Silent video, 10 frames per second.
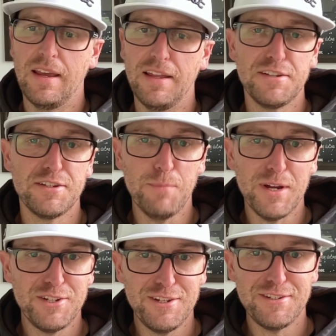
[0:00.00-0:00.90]
And this is
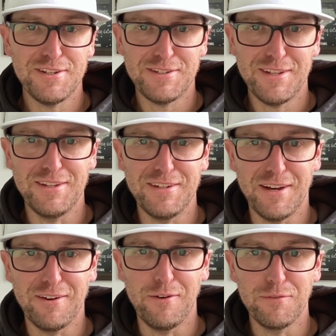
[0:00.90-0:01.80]
much easier said than
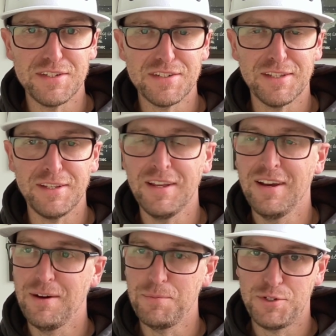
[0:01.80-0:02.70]
done, obviously.
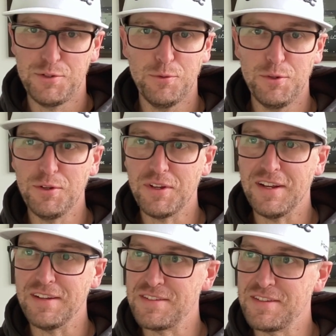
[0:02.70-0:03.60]
I'm sure you can
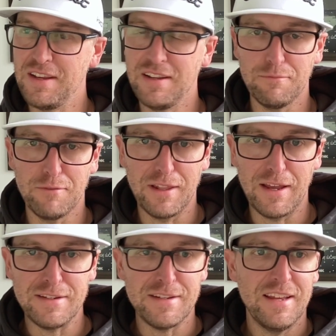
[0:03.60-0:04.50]
understand and
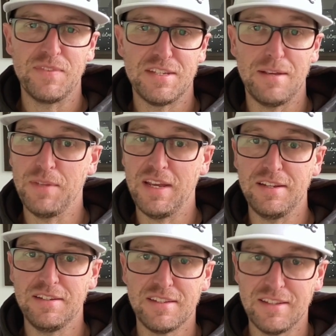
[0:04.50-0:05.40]
relate. Some
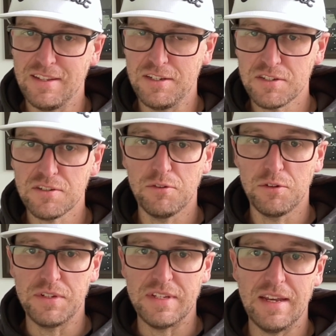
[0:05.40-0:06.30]
days they're just not
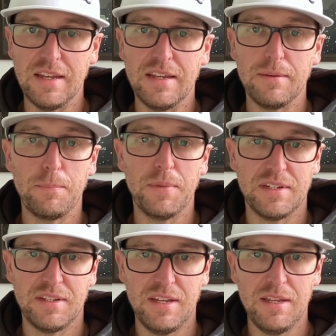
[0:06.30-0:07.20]
your day,
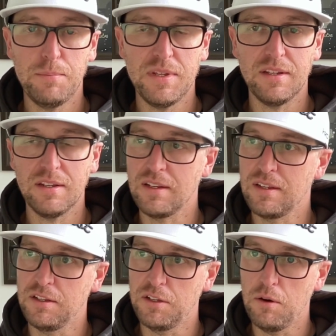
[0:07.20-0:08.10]
but keeping
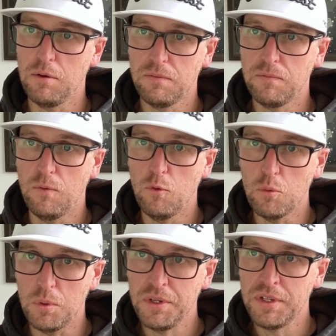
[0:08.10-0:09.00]
going
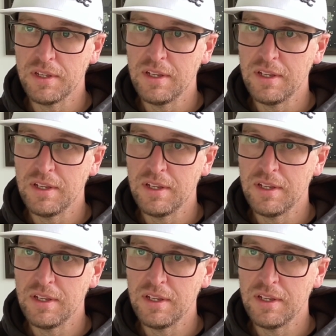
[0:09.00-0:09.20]
forward